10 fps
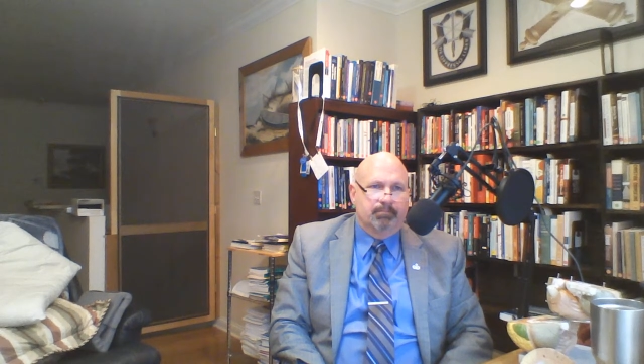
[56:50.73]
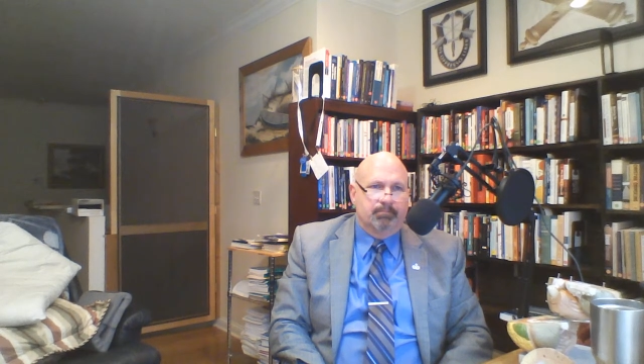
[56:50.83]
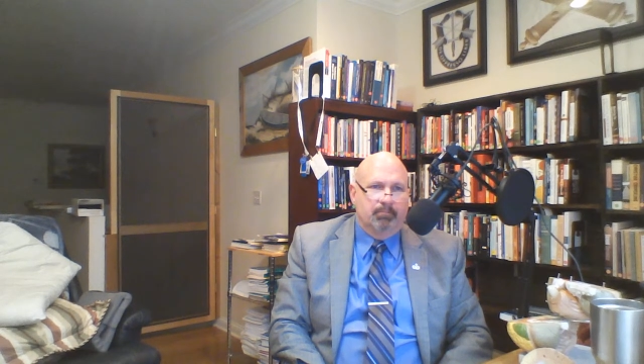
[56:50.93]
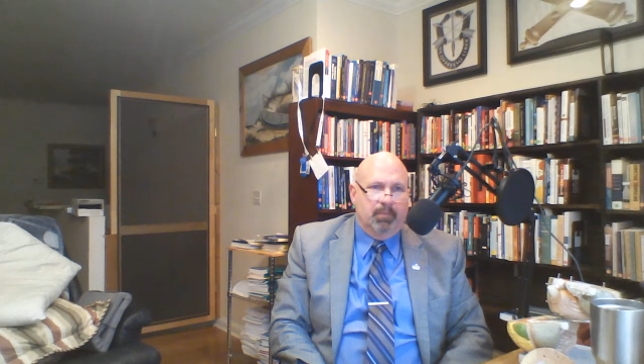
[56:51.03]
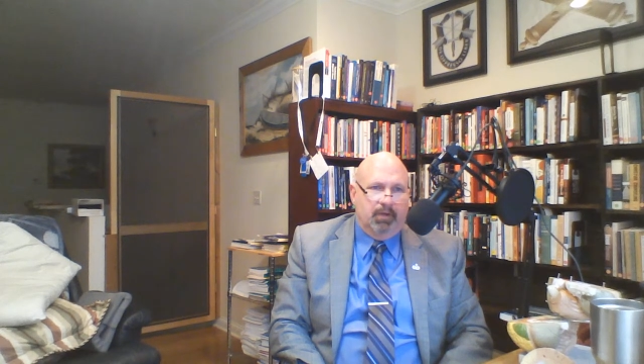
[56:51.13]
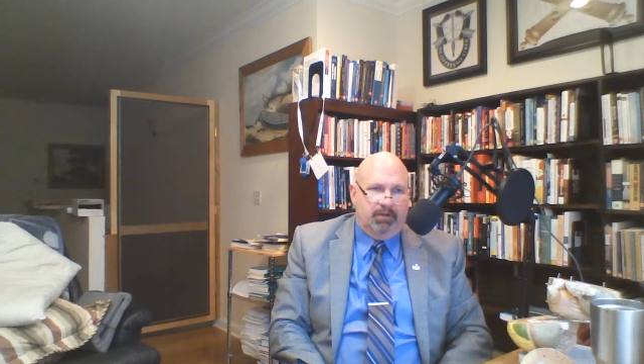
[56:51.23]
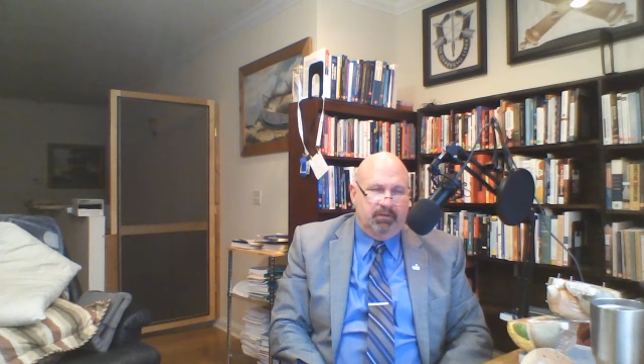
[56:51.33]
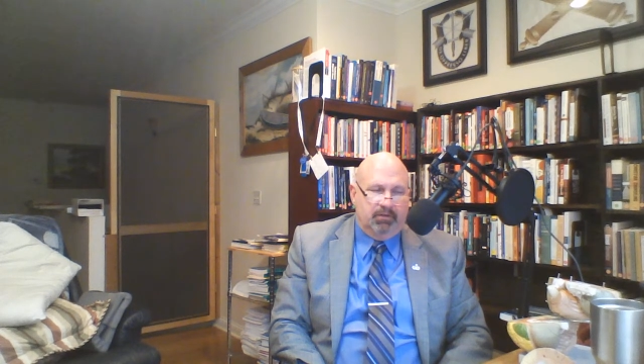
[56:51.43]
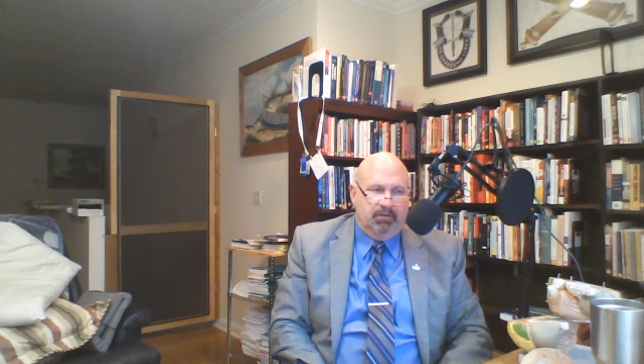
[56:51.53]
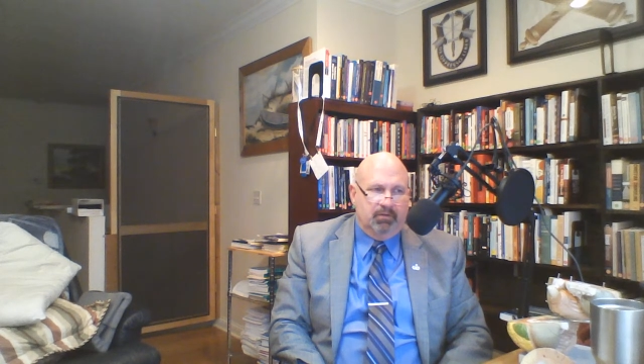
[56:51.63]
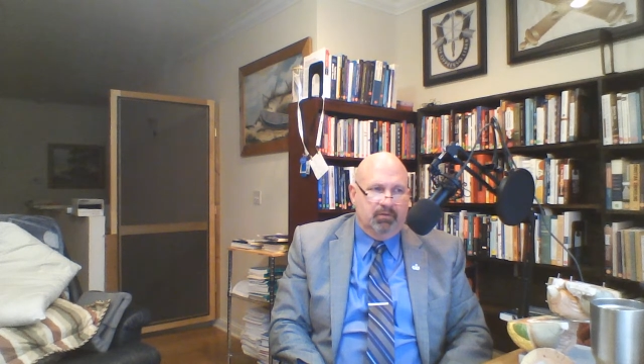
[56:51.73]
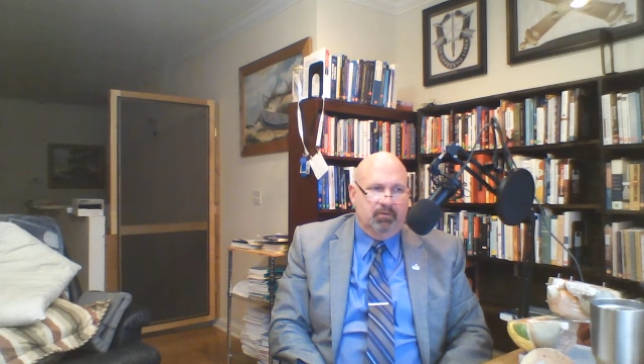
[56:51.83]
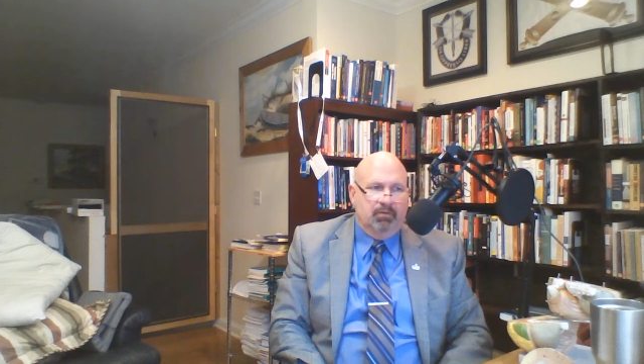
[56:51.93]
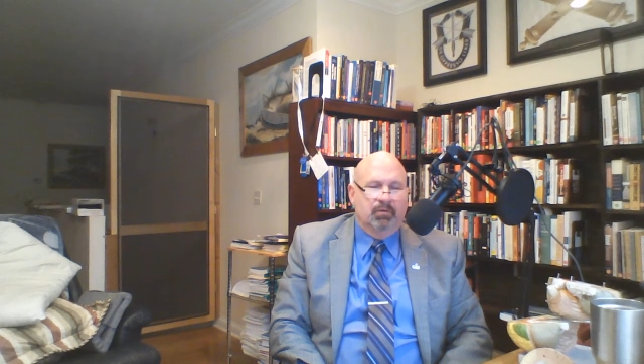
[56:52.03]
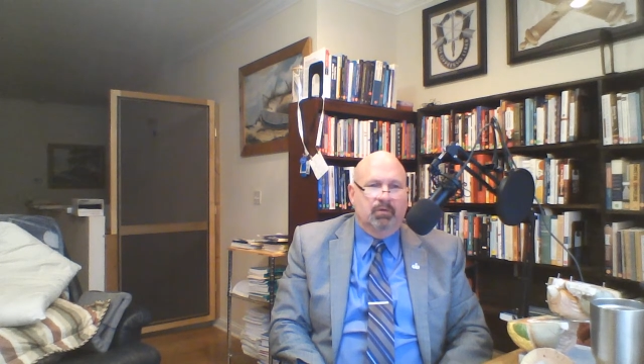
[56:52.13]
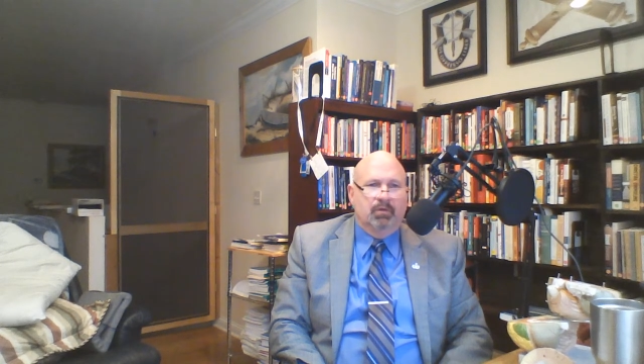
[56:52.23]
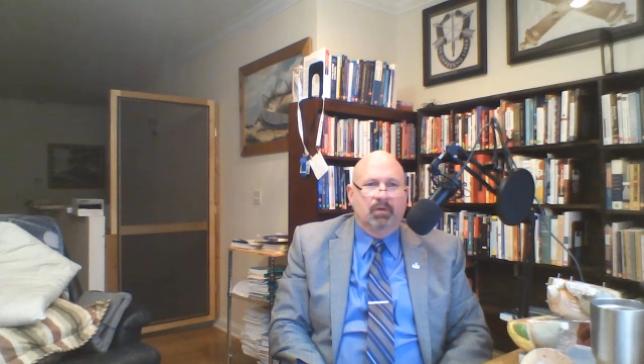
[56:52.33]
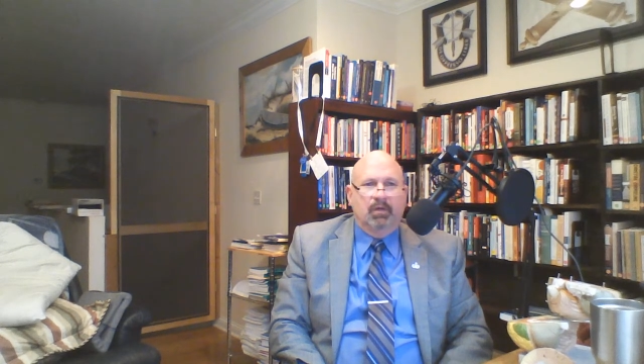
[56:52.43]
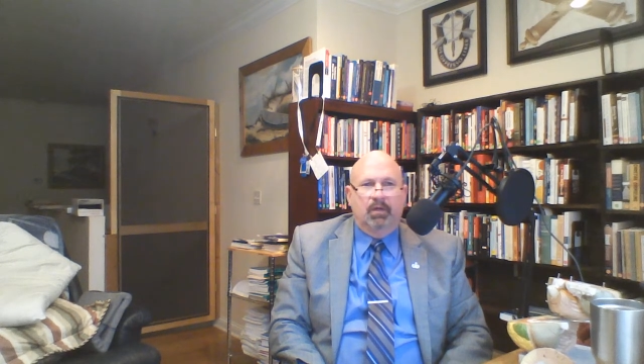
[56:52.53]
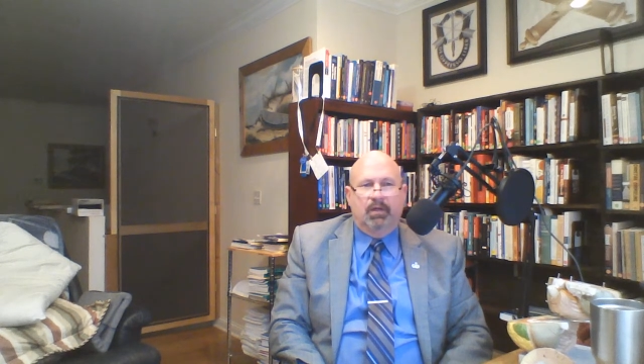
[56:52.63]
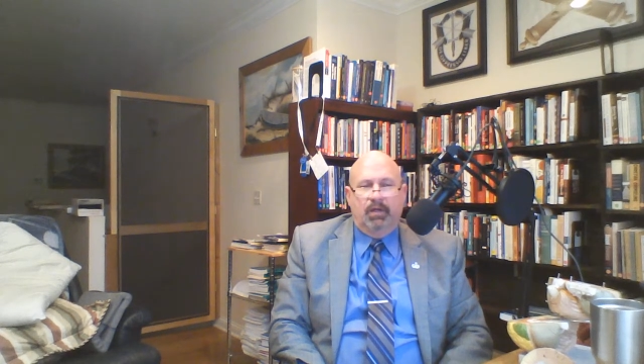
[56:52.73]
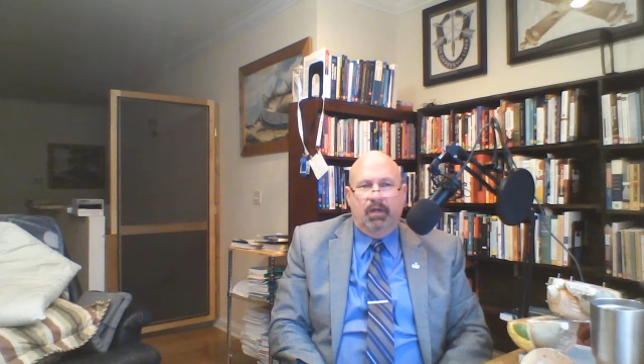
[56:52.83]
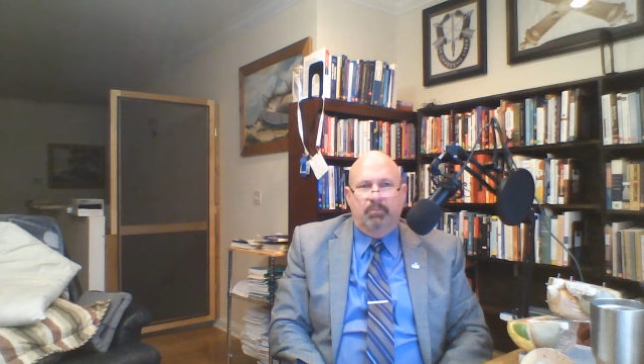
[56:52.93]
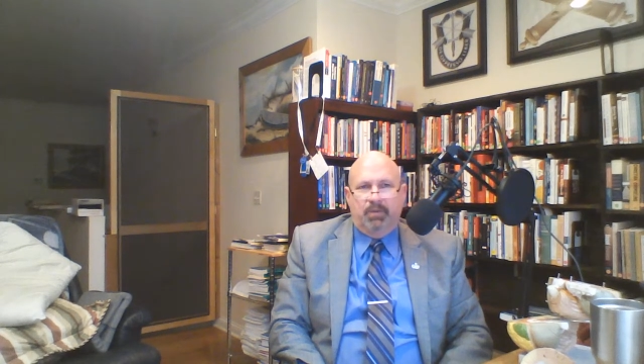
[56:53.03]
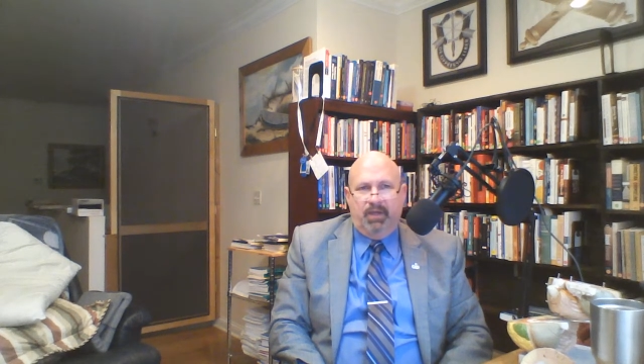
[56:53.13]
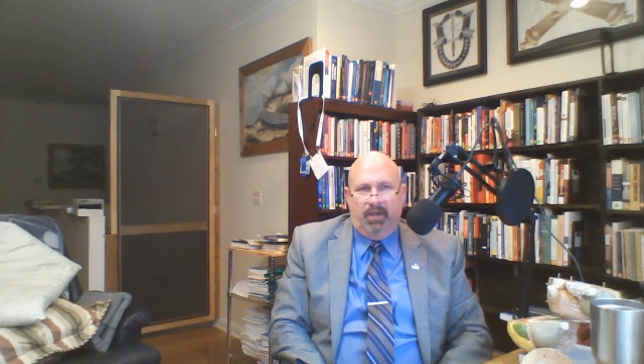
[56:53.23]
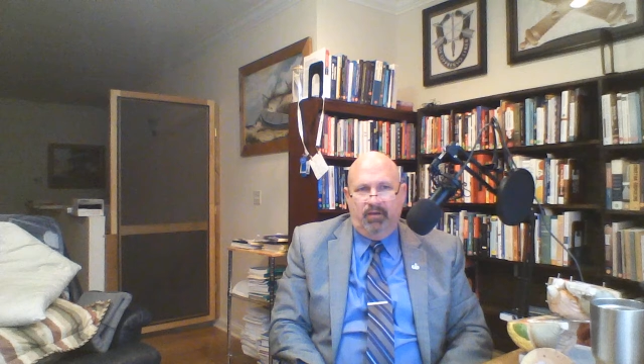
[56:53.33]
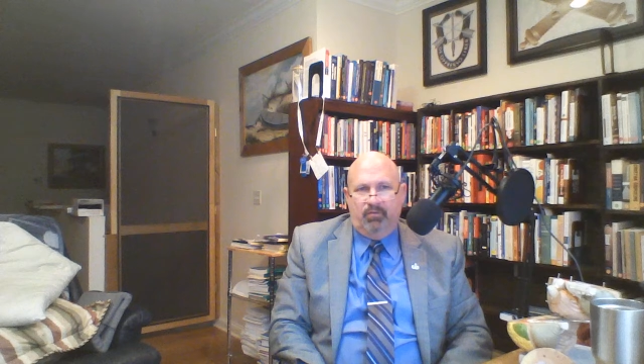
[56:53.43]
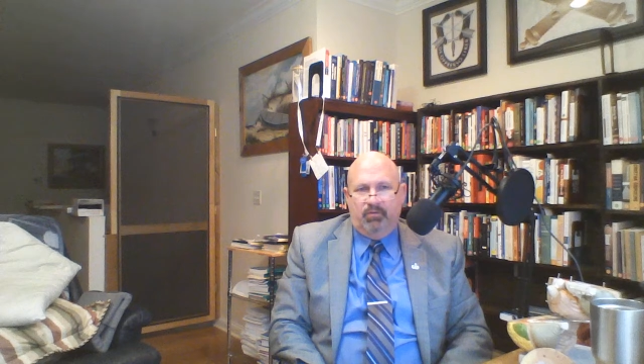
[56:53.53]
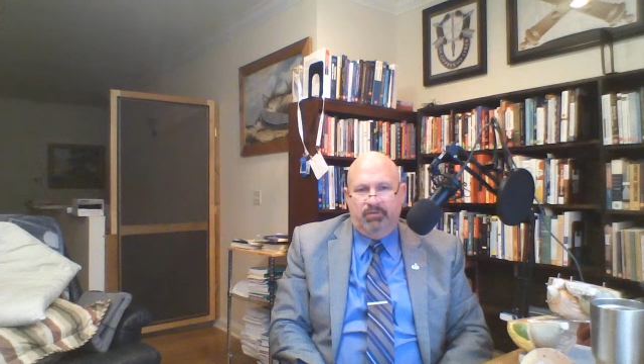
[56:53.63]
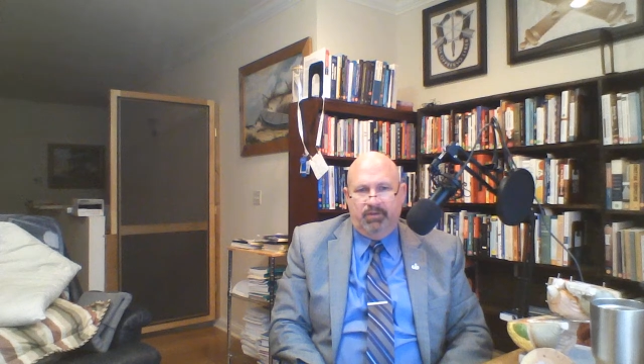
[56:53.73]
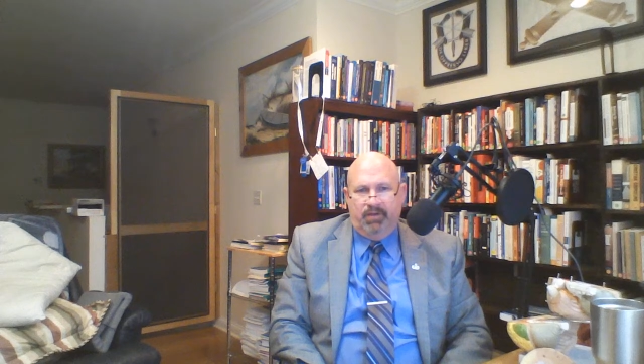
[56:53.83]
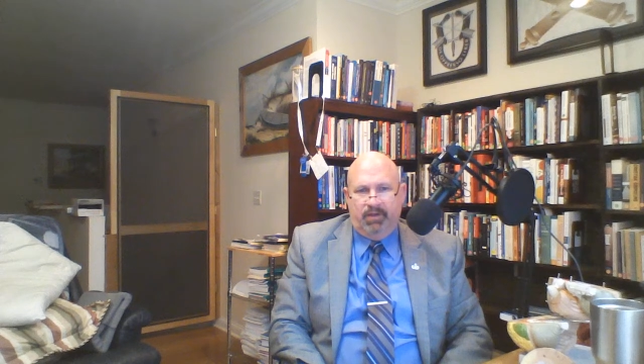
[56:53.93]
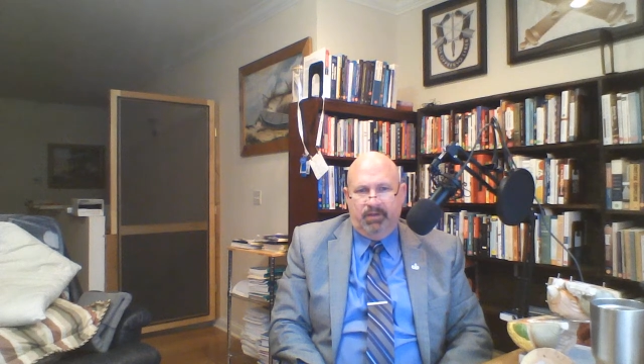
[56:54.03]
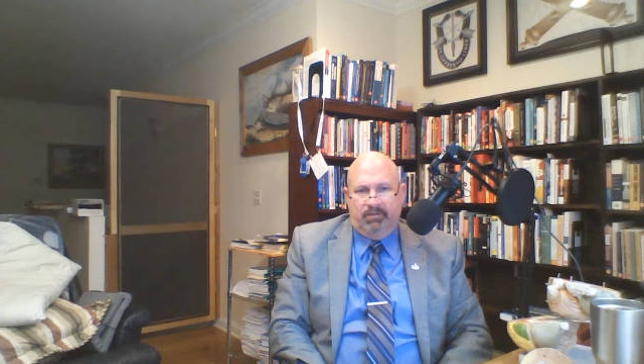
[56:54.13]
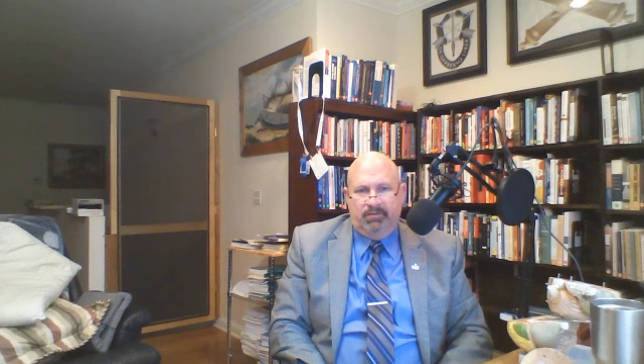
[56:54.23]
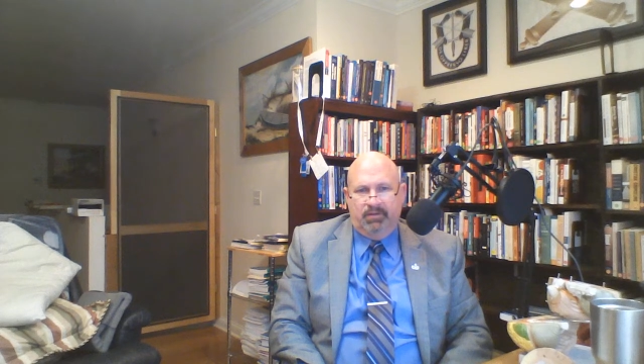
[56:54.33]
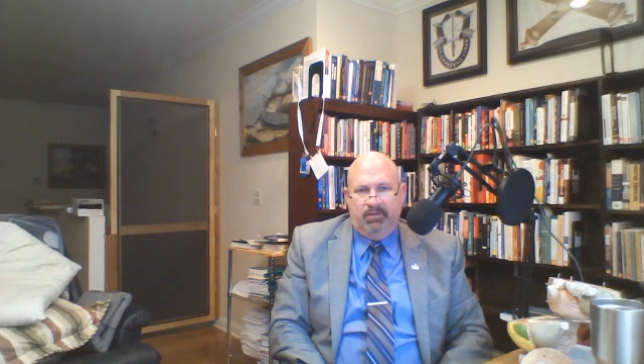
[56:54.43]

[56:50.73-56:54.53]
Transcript: molecular. Now in behavioral genetics,